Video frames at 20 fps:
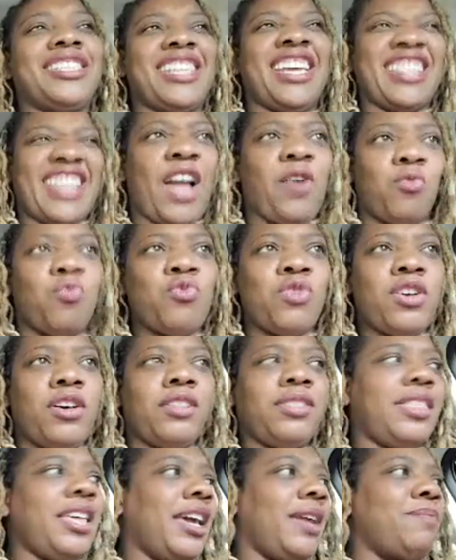like that
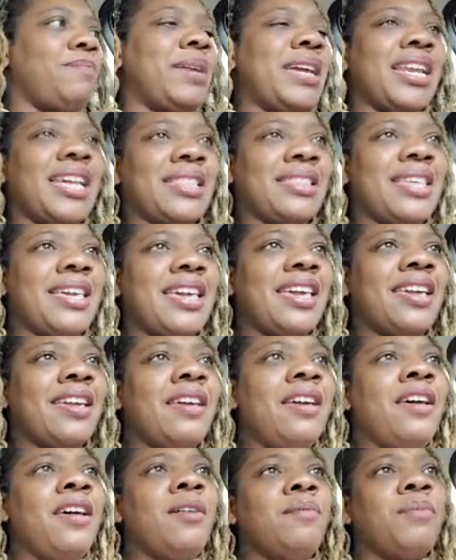real thick meaty thing,
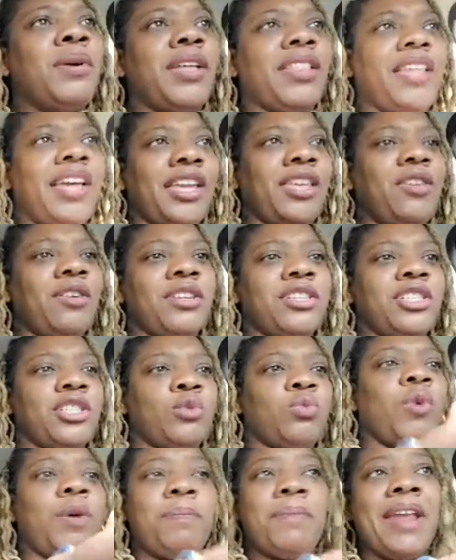but like you can
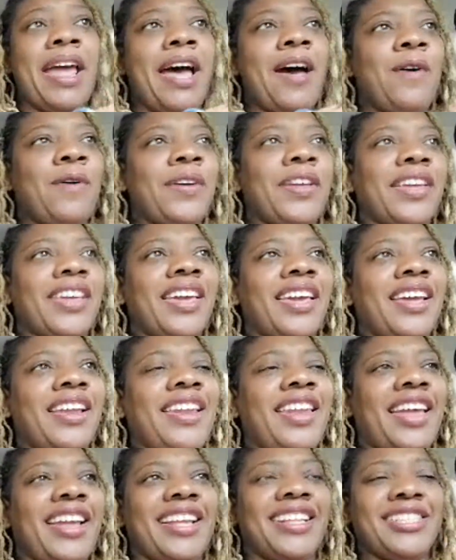just whip it out
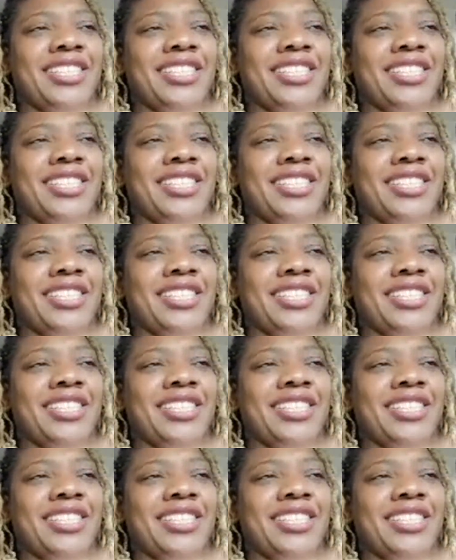and like it